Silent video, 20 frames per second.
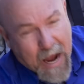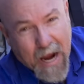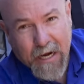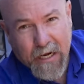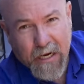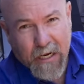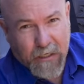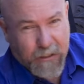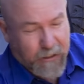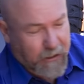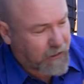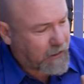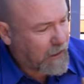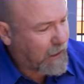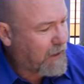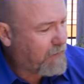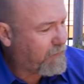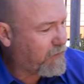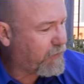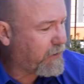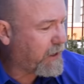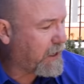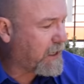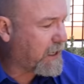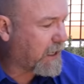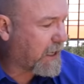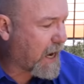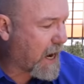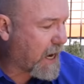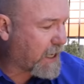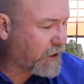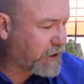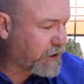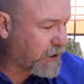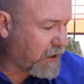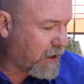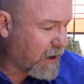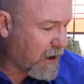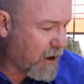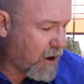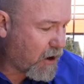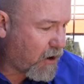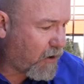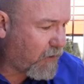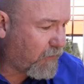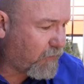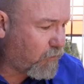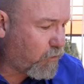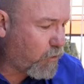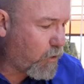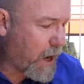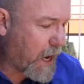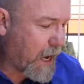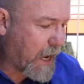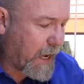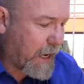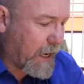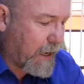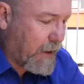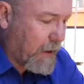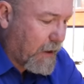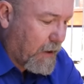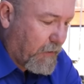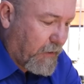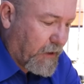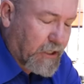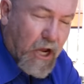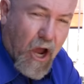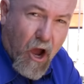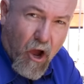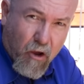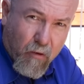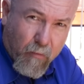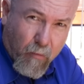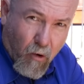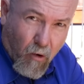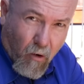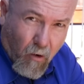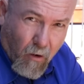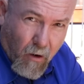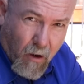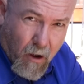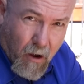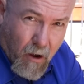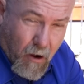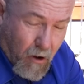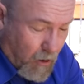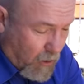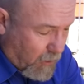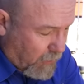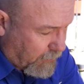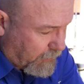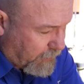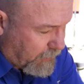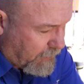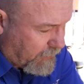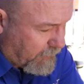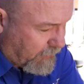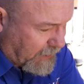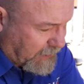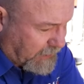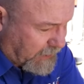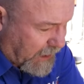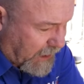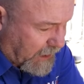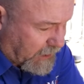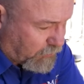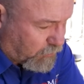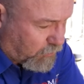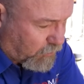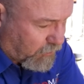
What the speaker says: 8 inches to give you an indication of where the tow ball on this hitch